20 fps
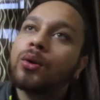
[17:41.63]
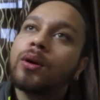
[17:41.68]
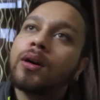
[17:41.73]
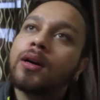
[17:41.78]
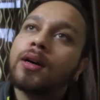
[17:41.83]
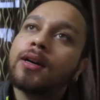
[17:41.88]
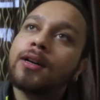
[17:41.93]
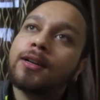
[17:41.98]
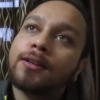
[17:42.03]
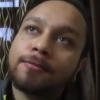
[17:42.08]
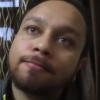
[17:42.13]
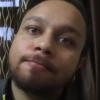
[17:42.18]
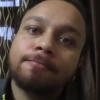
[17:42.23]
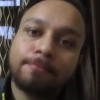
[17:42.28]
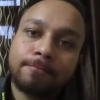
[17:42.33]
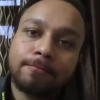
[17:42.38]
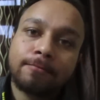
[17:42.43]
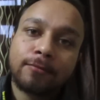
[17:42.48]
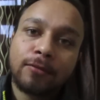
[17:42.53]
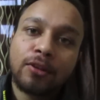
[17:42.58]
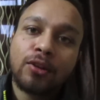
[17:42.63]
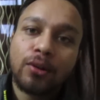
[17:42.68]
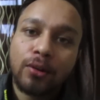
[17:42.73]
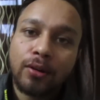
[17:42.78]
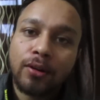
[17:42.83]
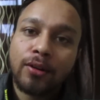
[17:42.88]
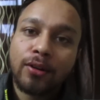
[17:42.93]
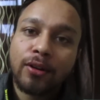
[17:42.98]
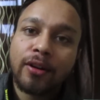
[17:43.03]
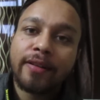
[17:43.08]
are good
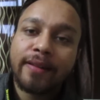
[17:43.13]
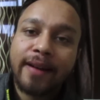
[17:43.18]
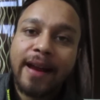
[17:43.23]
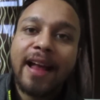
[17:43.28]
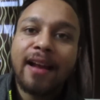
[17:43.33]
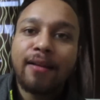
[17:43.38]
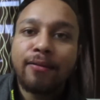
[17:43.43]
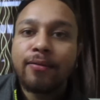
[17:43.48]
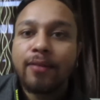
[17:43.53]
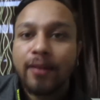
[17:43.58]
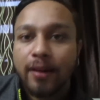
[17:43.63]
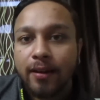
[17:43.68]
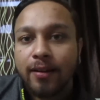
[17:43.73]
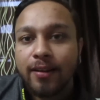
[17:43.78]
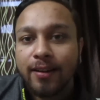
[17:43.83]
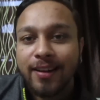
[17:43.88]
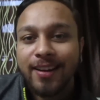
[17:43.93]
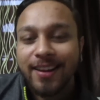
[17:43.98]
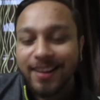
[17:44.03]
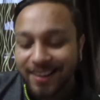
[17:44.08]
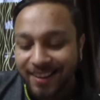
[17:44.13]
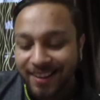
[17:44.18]
you're alpha